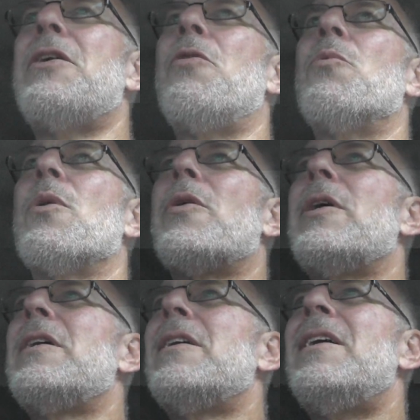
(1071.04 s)
don't
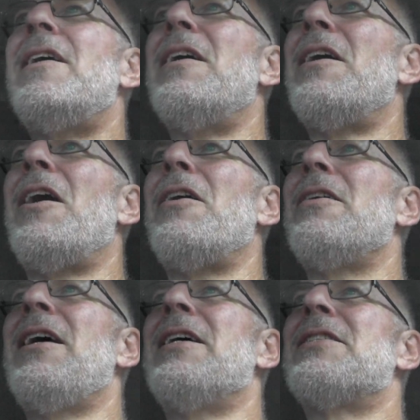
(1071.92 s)
worry.
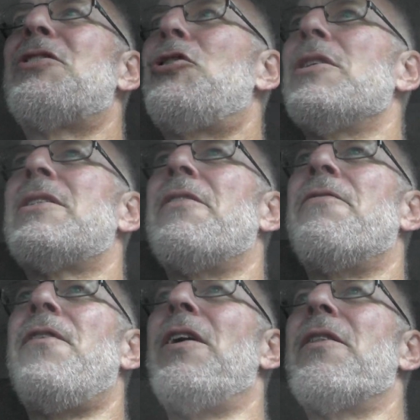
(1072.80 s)
It's just a
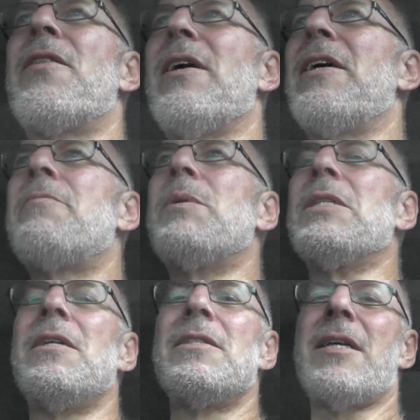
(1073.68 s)
fun thing,
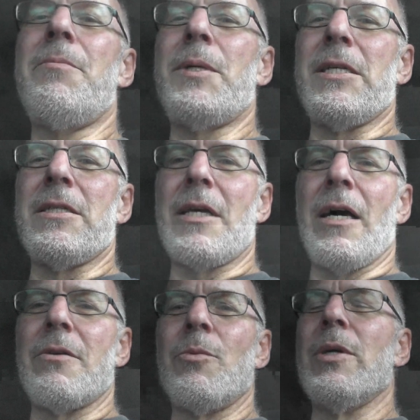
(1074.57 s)
but somebody's
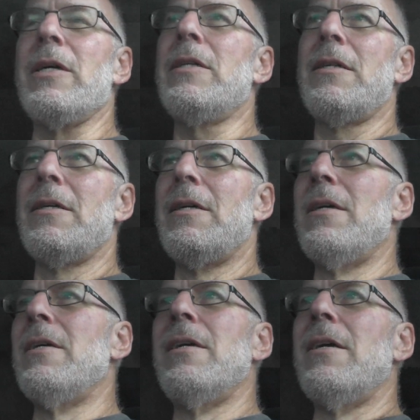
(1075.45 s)
got to win.
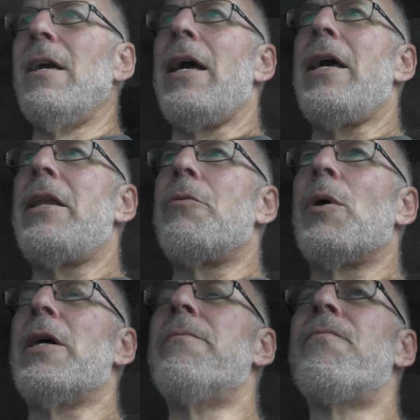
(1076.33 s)

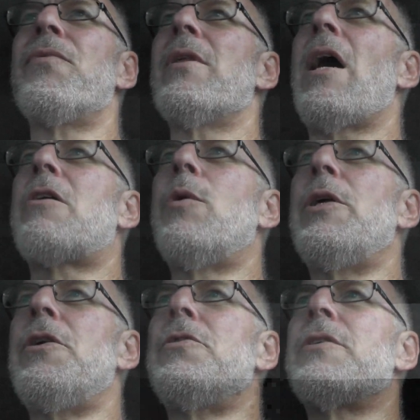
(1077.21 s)
Anyway, I
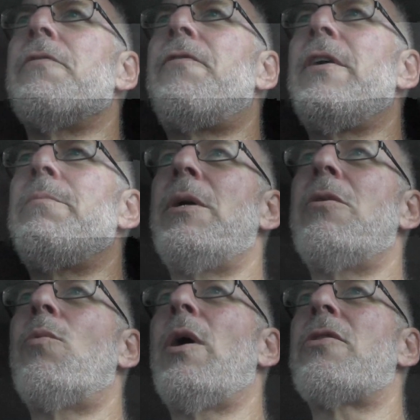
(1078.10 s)
quit using
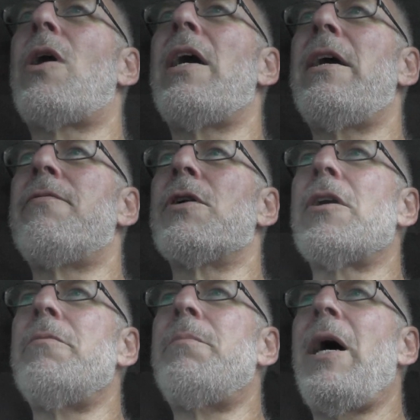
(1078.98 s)
Fitbit. Whether I ever
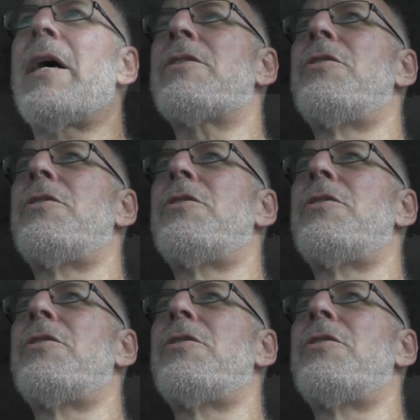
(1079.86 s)
go back